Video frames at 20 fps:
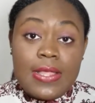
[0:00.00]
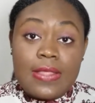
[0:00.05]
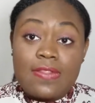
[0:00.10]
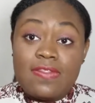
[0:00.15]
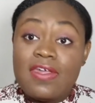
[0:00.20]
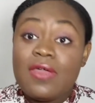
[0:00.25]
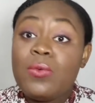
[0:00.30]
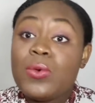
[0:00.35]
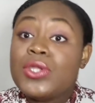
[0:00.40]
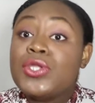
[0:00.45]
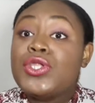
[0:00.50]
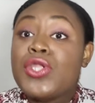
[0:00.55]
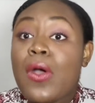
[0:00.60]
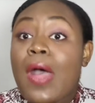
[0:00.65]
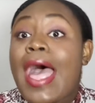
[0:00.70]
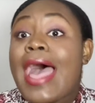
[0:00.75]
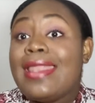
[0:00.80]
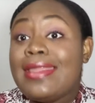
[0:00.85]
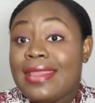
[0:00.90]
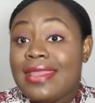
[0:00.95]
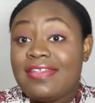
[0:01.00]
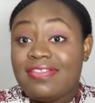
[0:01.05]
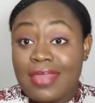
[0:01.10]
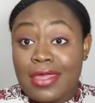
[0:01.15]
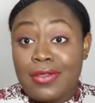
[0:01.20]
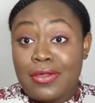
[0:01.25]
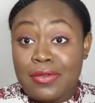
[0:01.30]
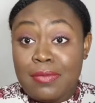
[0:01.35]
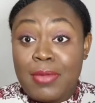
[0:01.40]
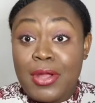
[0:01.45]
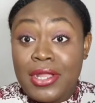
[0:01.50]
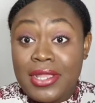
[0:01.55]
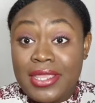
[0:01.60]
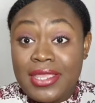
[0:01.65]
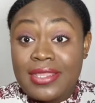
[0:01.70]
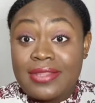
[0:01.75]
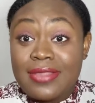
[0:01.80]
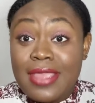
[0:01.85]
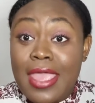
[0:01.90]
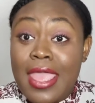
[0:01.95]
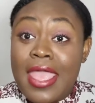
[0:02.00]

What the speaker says: they want to know how to get that on the market.